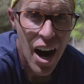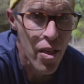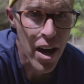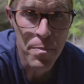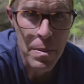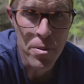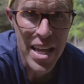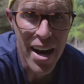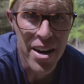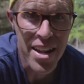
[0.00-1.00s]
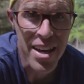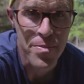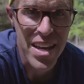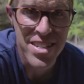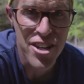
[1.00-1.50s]
A lot of people doubted
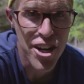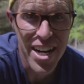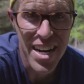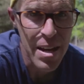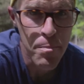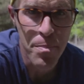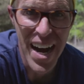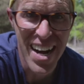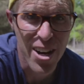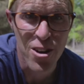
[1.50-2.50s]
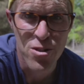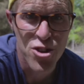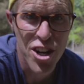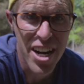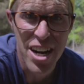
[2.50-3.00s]
him. They said, you're gonna need backhoes,
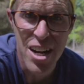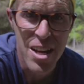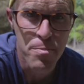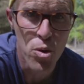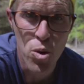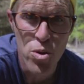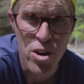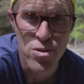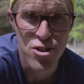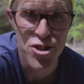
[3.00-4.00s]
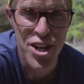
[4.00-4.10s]
you're gonna need bulldozers,